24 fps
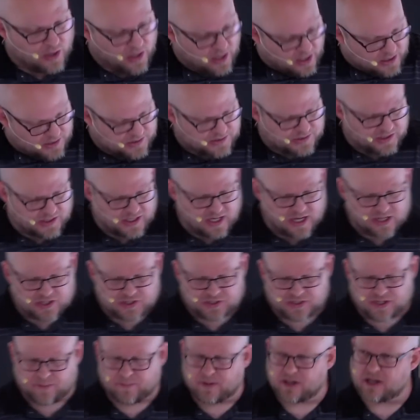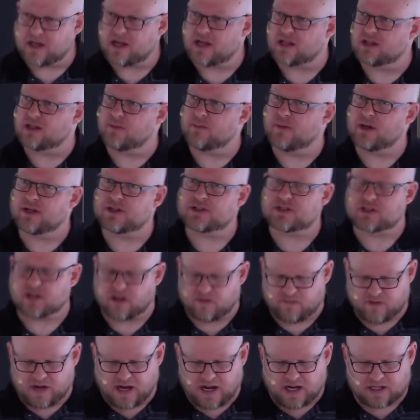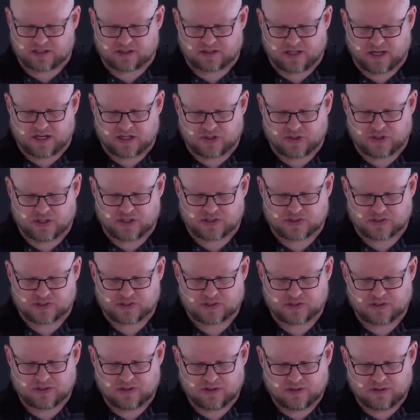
us to catch somebody in the midst of an act like this,